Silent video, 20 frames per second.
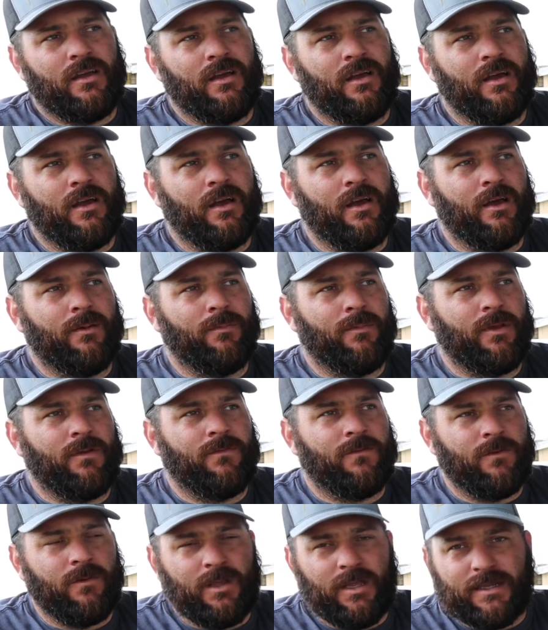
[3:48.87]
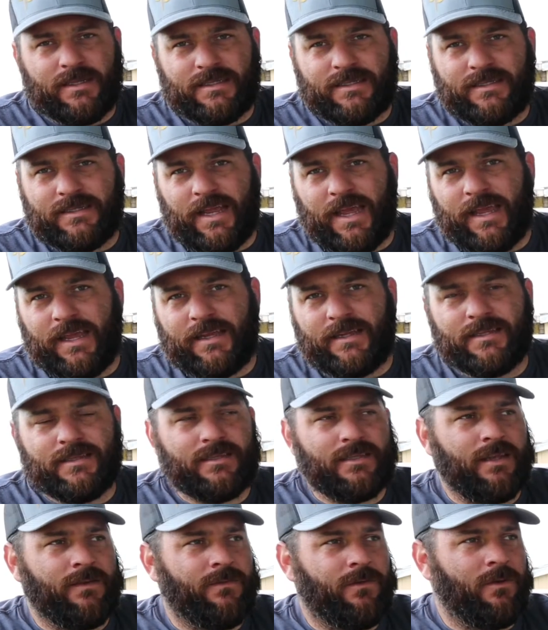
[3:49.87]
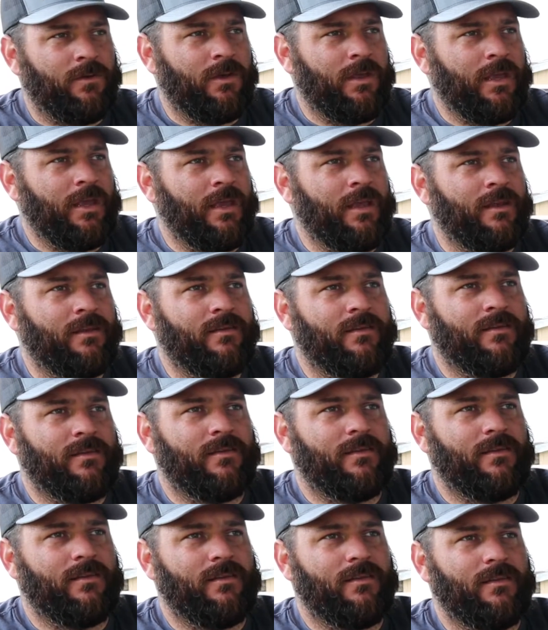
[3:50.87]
If you get steaks, if you get,